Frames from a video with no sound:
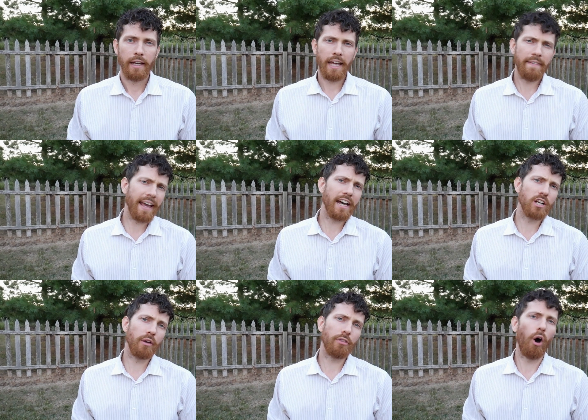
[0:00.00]
In the
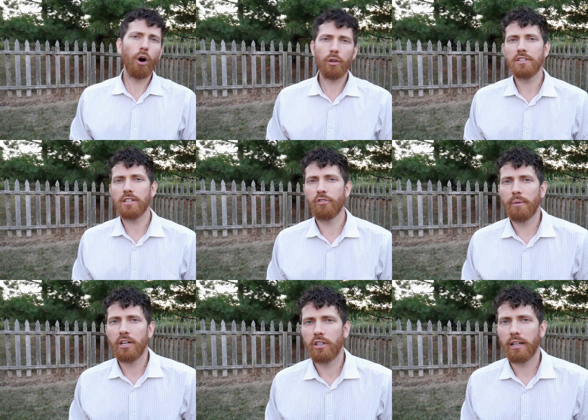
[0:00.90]
end, with all this
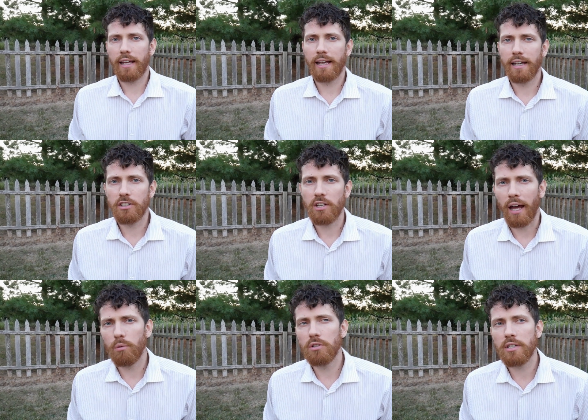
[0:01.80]
information at hand,
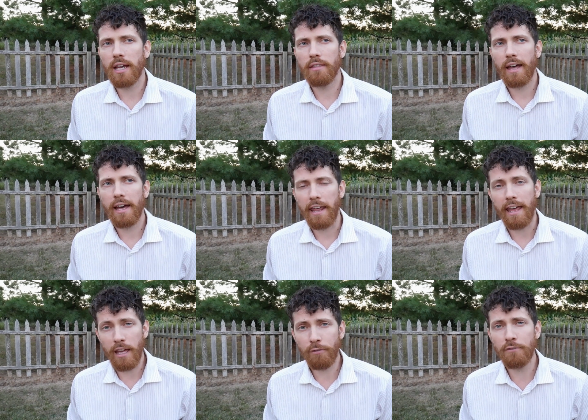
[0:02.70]
I would say that
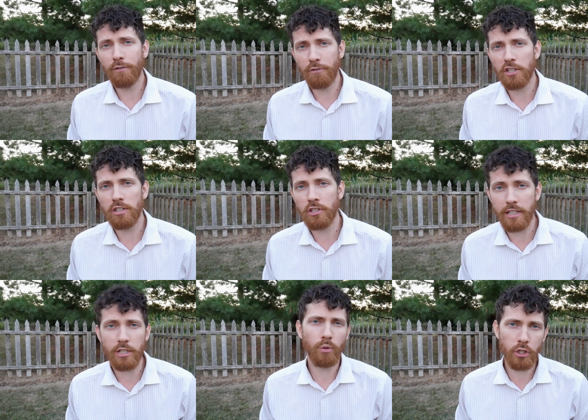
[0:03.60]
if
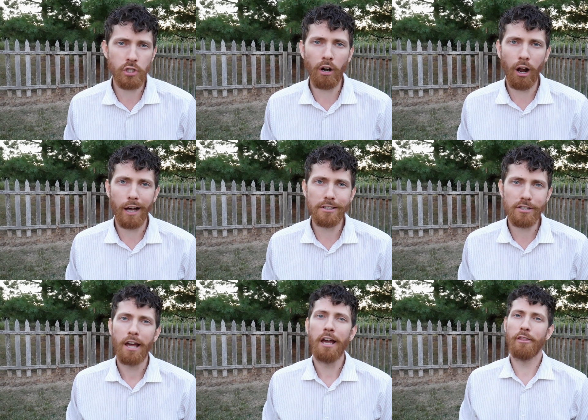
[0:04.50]
deficiencies were
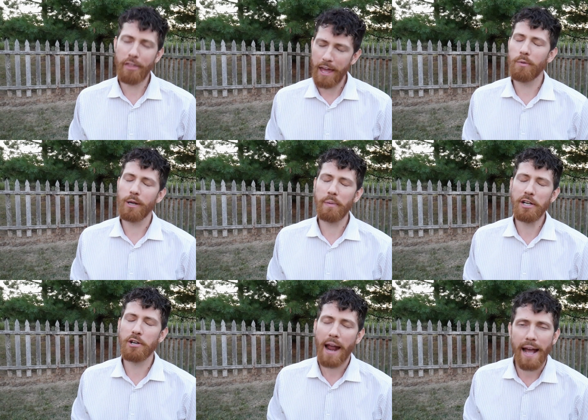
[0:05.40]
straws, they would
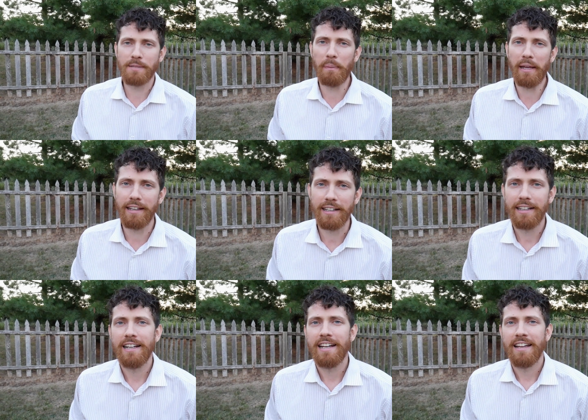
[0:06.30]
be grasping.
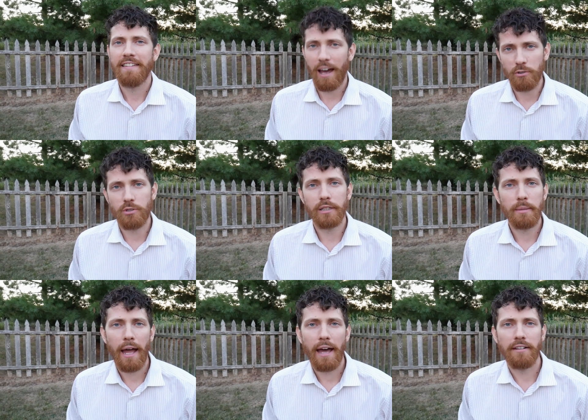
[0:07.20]
That was really
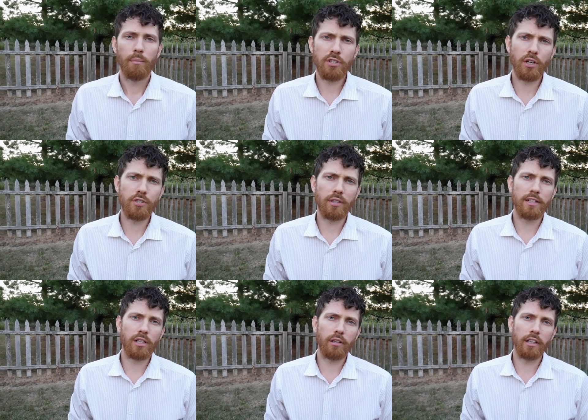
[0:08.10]
bad. But seriously,
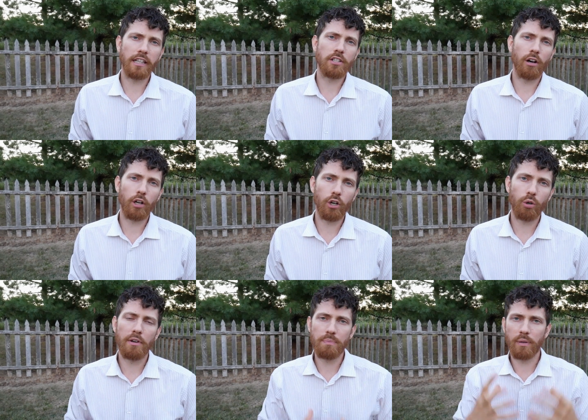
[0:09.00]
it's clear that this article
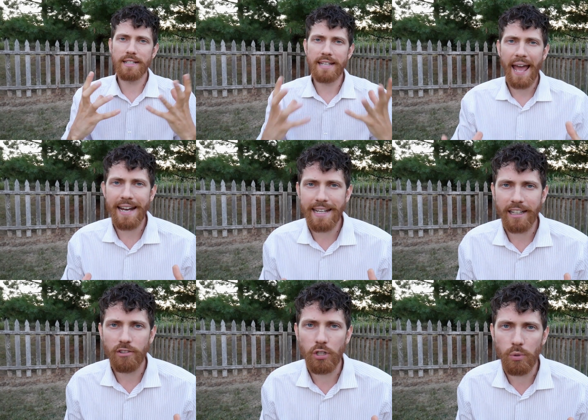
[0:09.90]
was
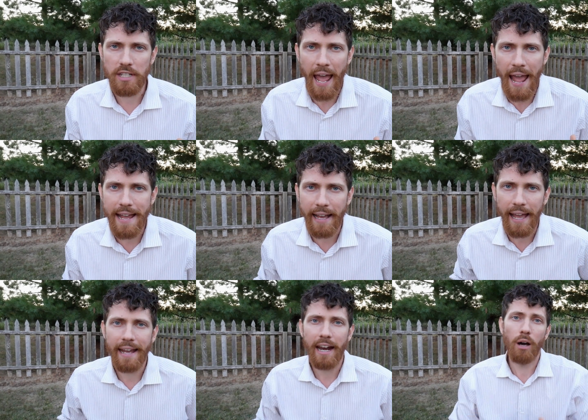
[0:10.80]
pretending to take
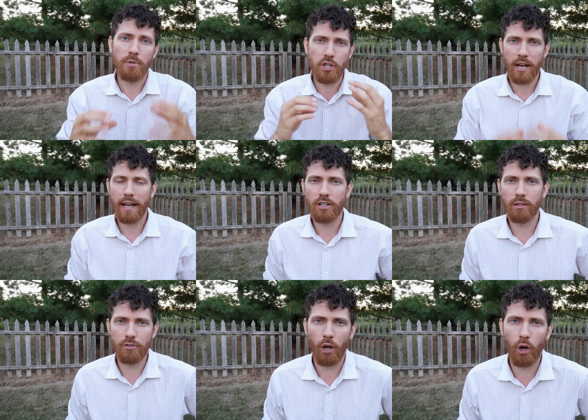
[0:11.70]
an
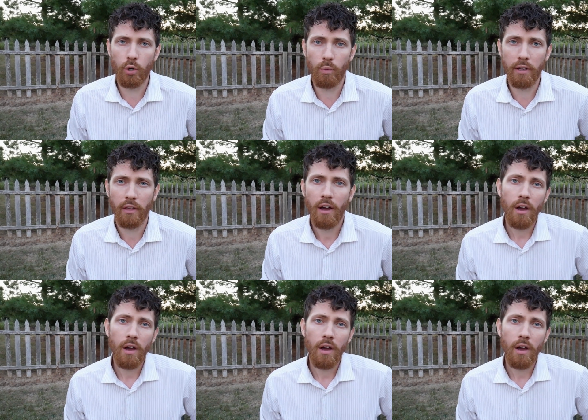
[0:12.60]
objective tone with